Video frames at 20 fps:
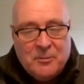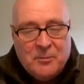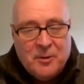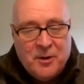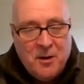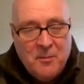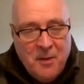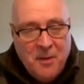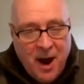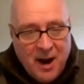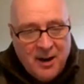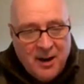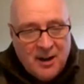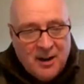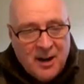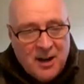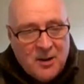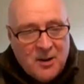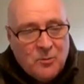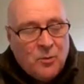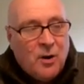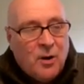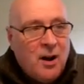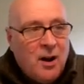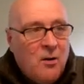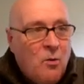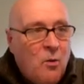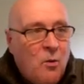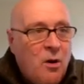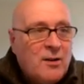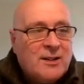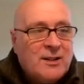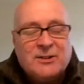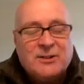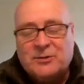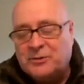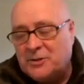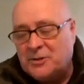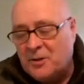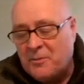primarily what I want to
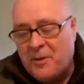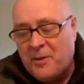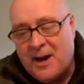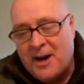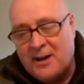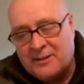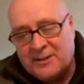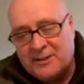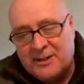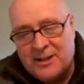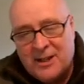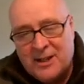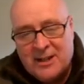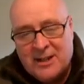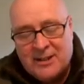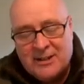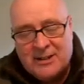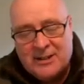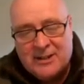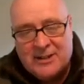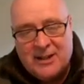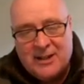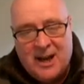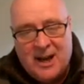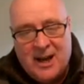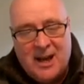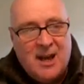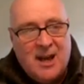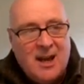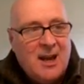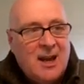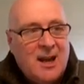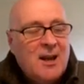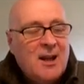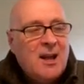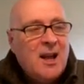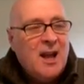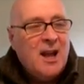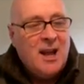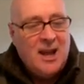talk about today
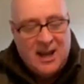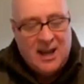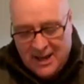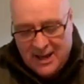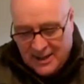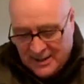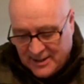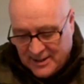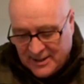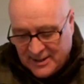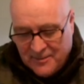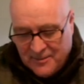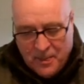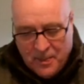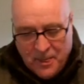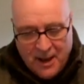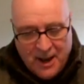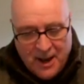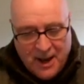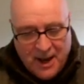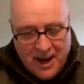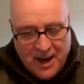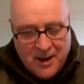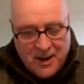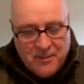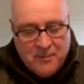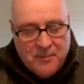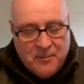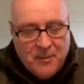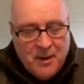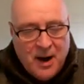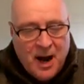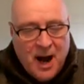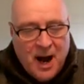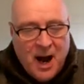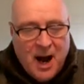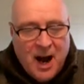is my